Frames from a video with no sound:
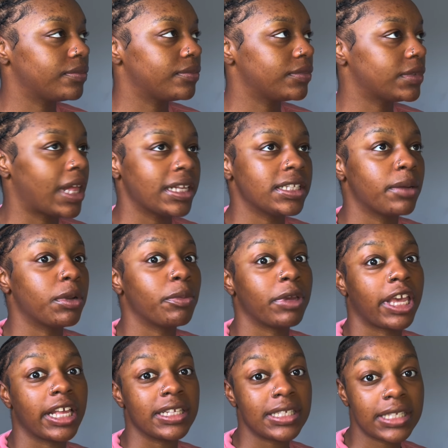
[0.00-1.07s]
like some of them are
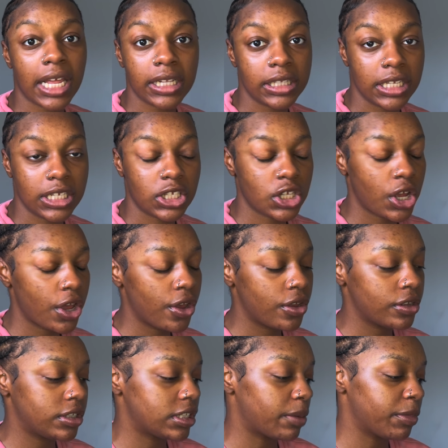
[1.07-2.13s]
getting sent these
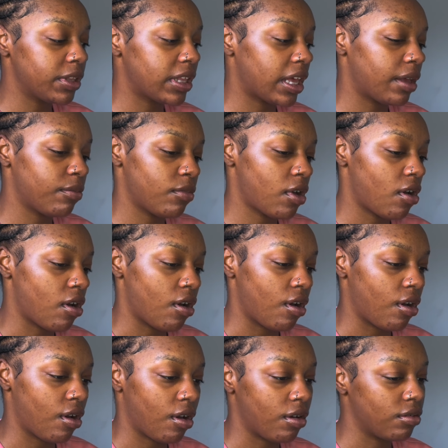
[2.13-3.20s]
clothes, some of them
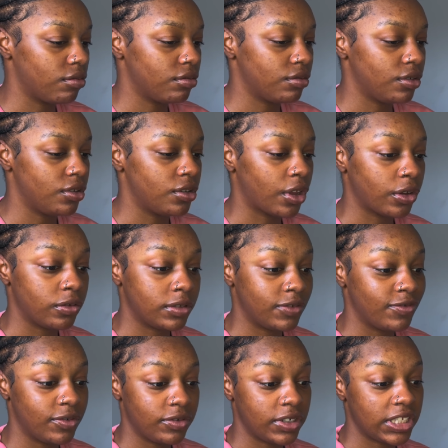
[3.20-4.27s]
are, you know,
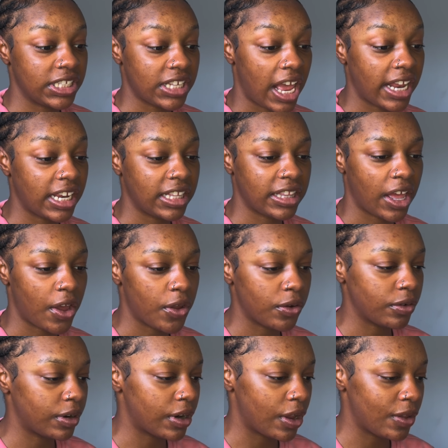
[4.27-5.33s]
designing their own
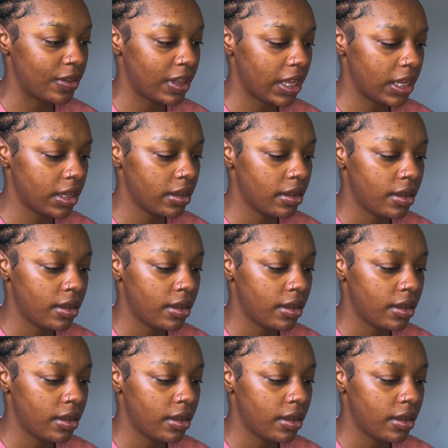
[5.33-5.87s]
clothing.